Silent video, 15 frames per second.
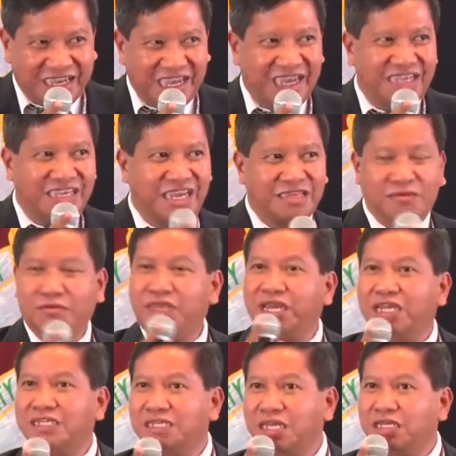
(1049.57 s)
and yet we
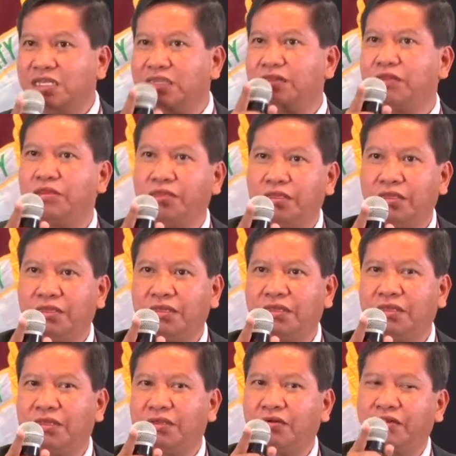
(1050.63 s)
can't say that,
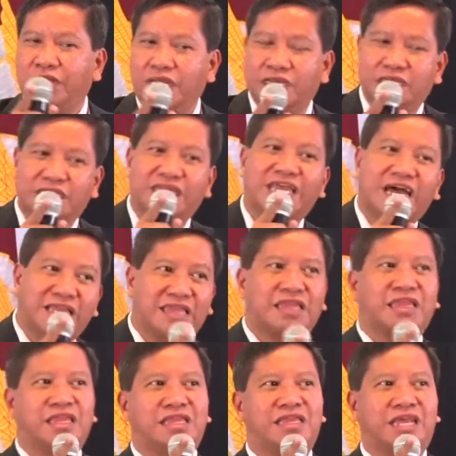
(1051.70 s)
connect
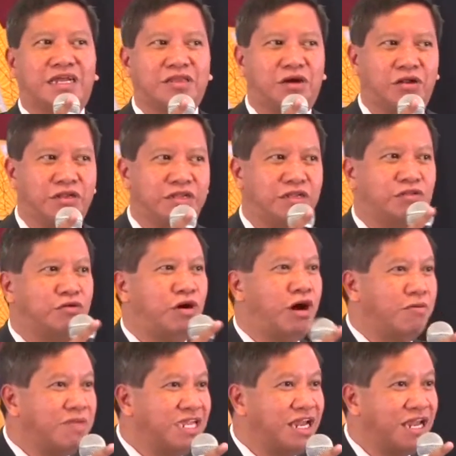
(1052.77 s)
that technology to how
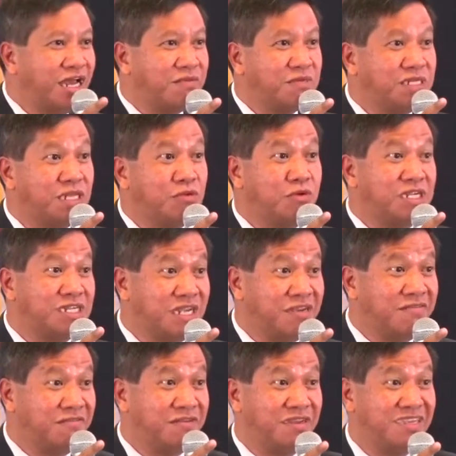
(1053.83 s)
many lives did we
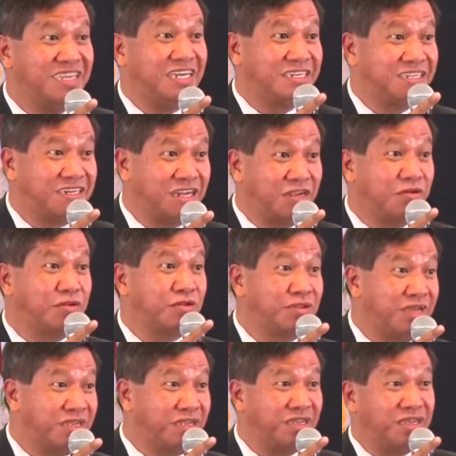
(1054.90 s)
save yesterday or
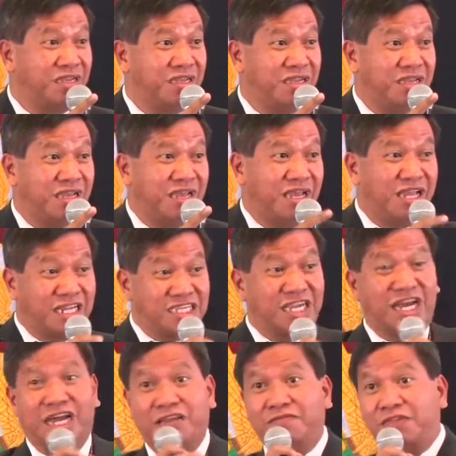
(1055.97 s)
today. And that's the
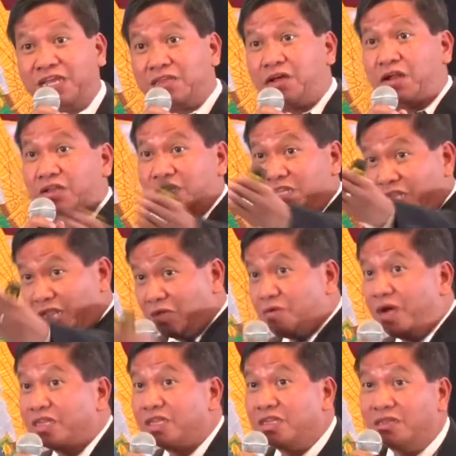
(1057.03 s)
kind of technology that I
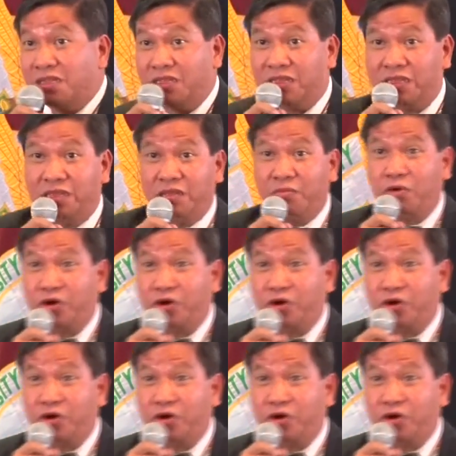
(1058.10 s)
wanted